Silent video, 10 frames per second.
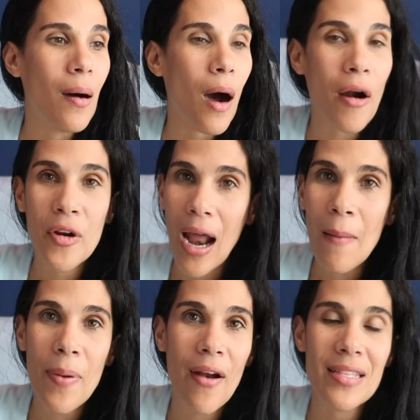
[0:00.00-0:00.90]
our
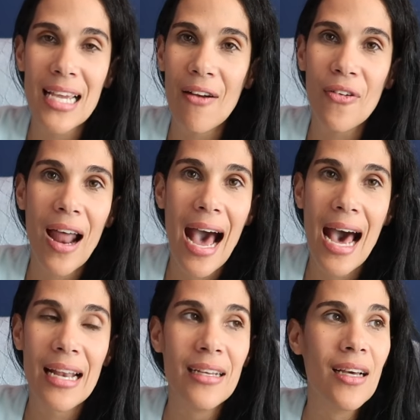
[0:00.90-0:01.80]
grandparents ever
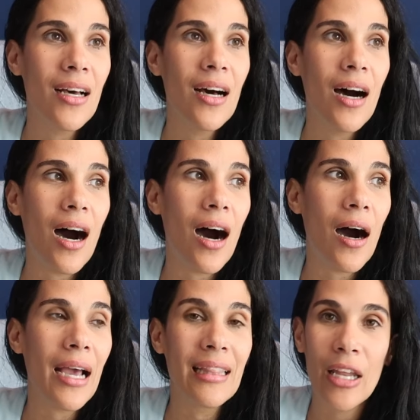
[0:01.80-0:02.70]
had
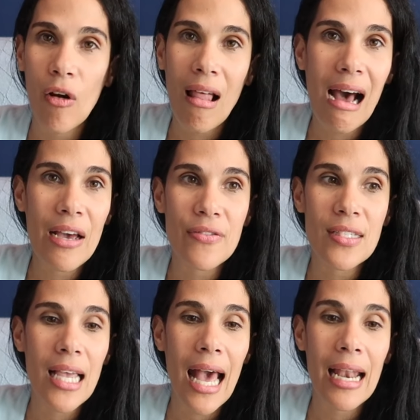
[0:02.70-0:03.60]
uh, in their
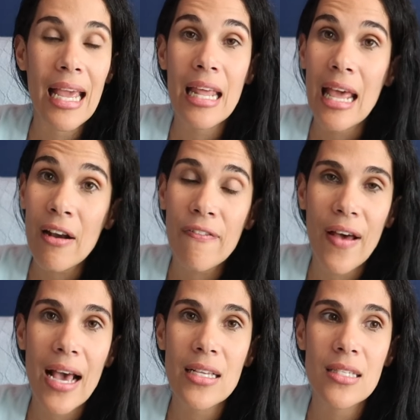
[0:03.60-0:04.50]
lives and it, it
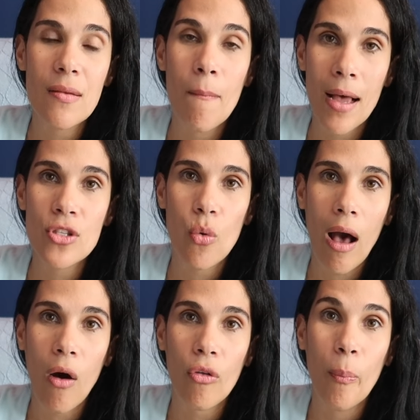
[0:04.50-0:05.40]
affects mental
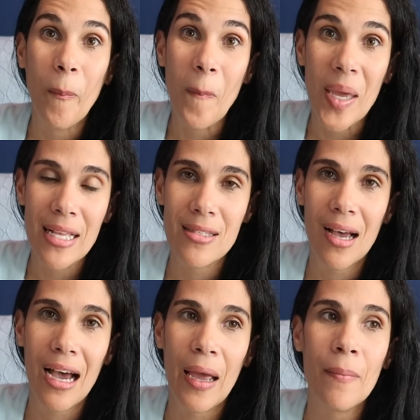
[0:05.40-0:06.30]
health big
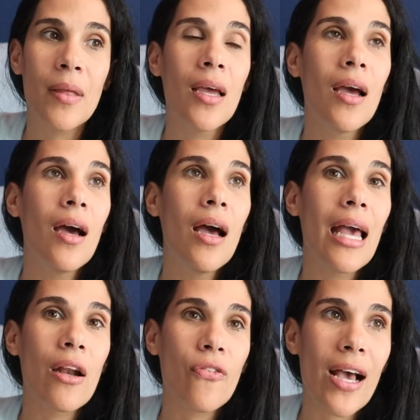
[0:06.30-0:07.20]
time.
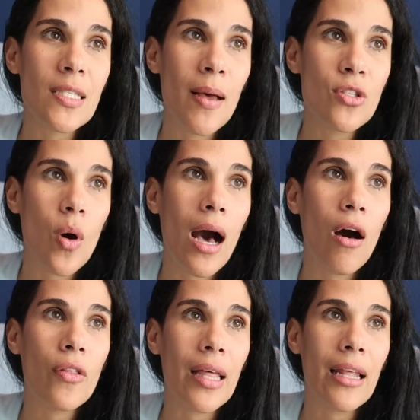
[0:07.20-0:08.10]
It affects mental
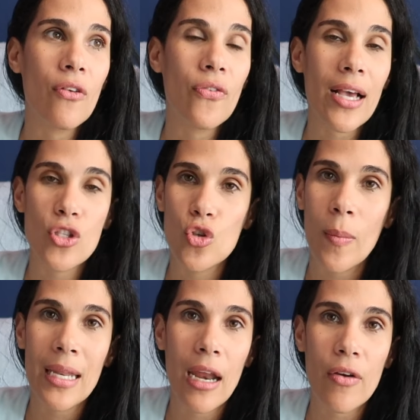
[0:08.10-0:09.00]
health. It affects so
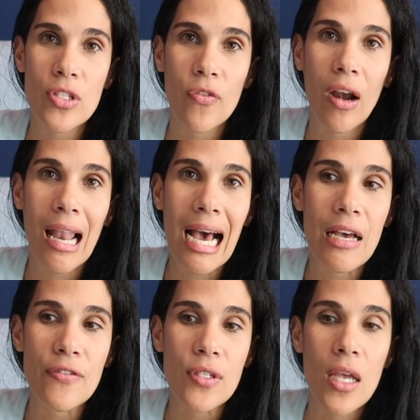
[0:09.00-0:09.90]
many areas of our
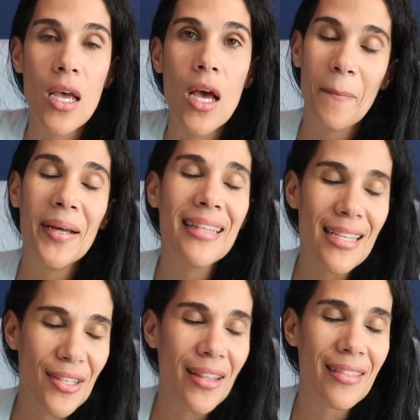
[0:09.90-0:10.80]
lives. But
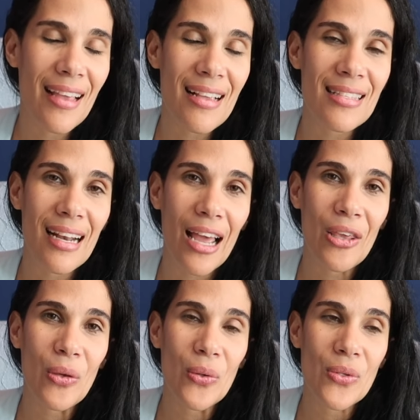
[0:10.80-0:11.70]
these are the things that I
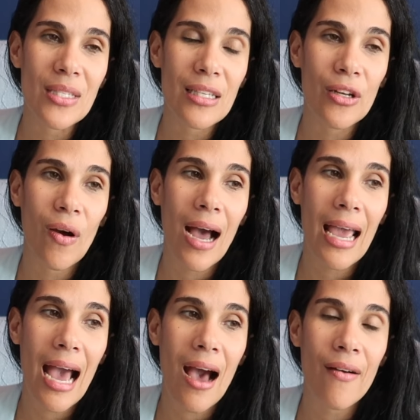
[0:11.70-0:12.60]
use. You know, I
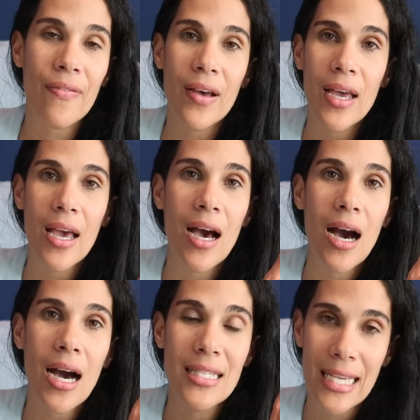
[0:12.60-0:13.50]
have
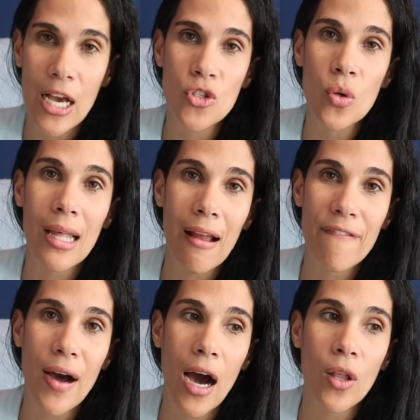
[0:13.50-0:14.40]
a schedule that I
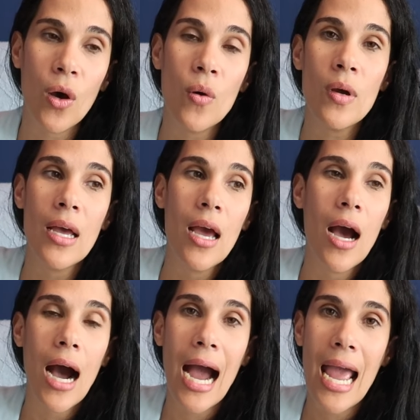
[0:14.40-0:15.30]
follow.
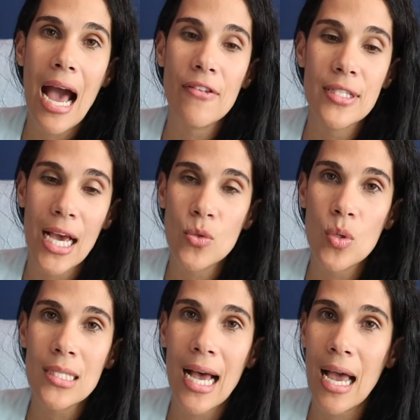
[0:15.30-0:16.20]
I have
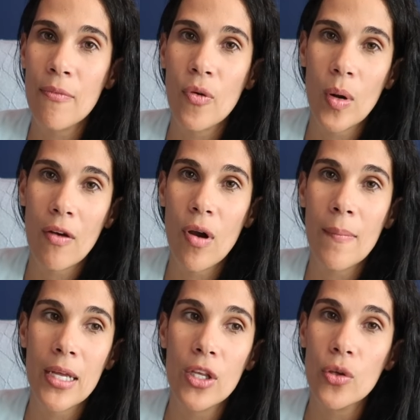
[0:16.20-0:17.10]
scheduled time for whenever I'm
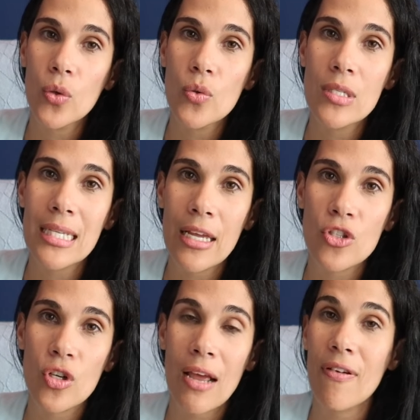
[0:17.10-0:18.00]
going to use the
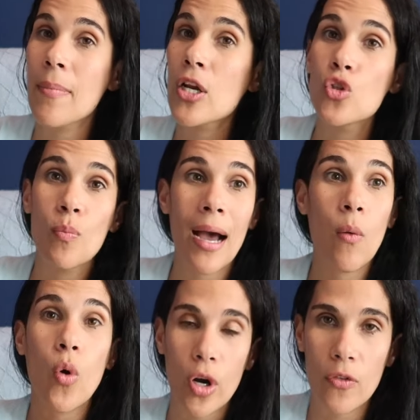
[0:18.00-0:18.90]
internet. If I'm going to do my
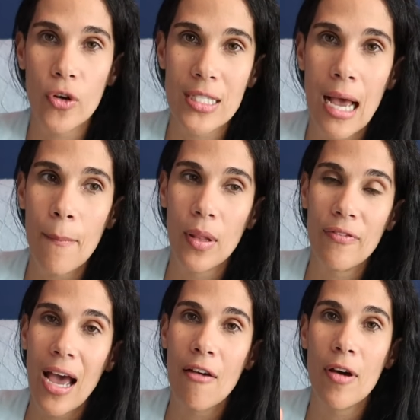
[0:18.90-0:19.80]
work, for example,
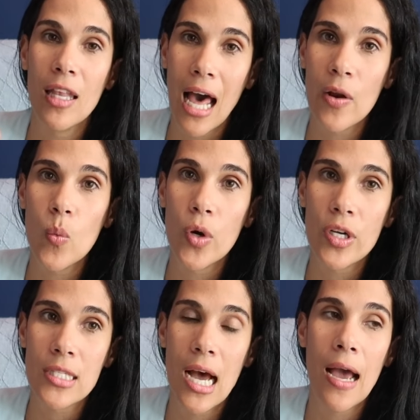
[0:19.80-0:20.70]
if I have a lot of
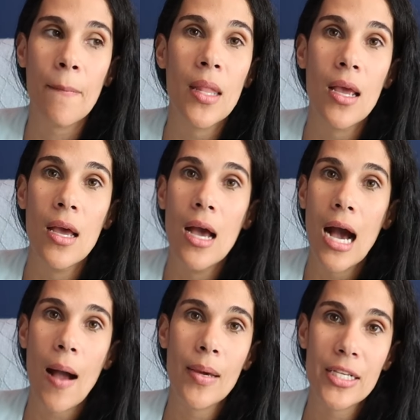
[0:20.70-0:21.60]
work time,
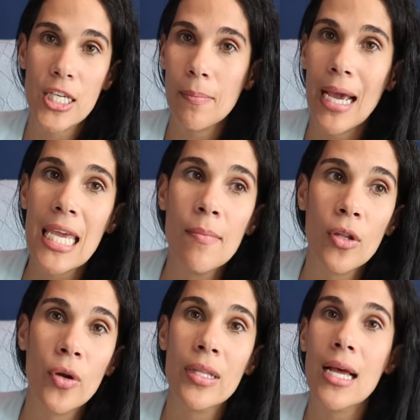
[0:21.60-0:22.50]
I'm going to check my email
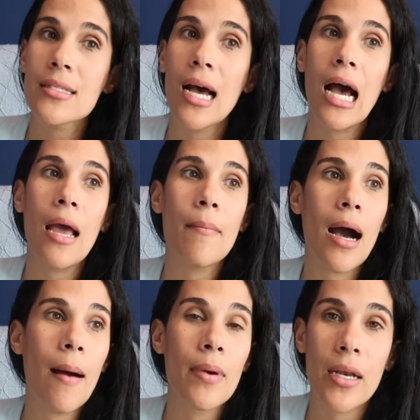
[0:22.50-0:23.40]
during that time.
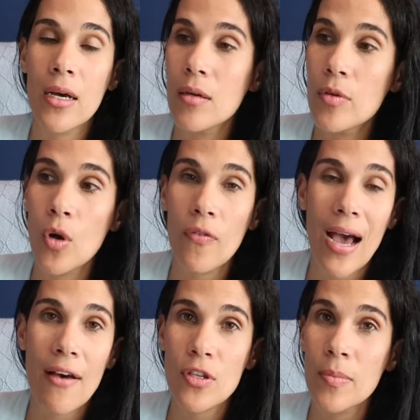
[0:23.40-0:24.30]
I'm going to, you know, if I
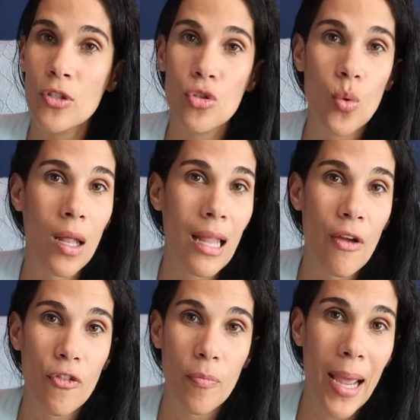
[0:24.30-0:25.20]
have something to do
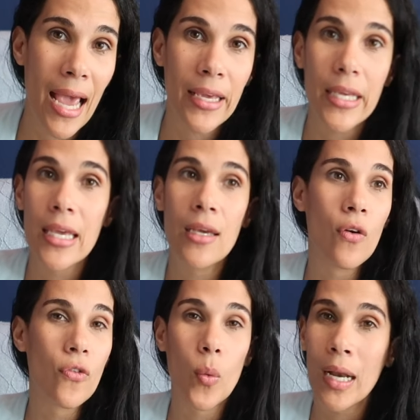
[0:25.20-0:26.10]
online for banking
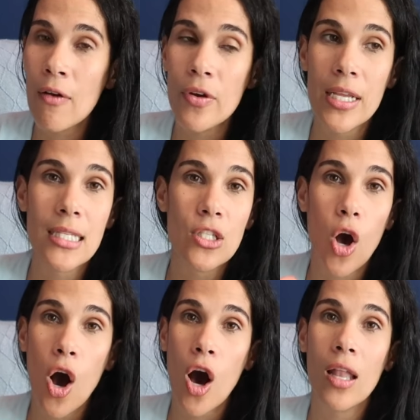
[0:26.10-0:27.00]
or for whatever it is, it's
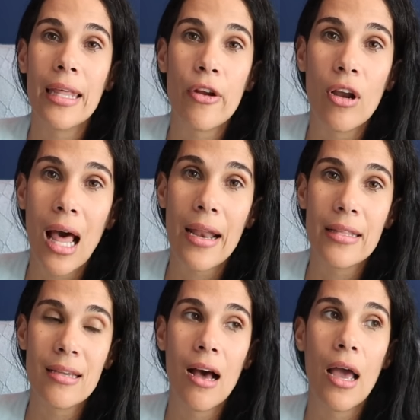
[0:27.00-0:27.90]
all there
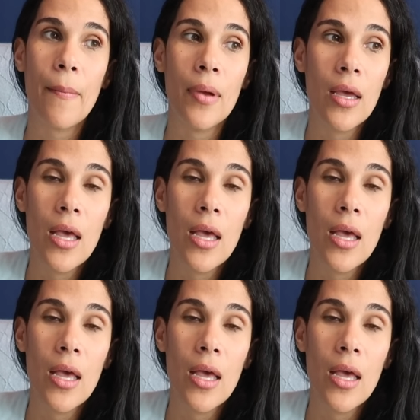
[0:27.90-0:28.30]
allotted time.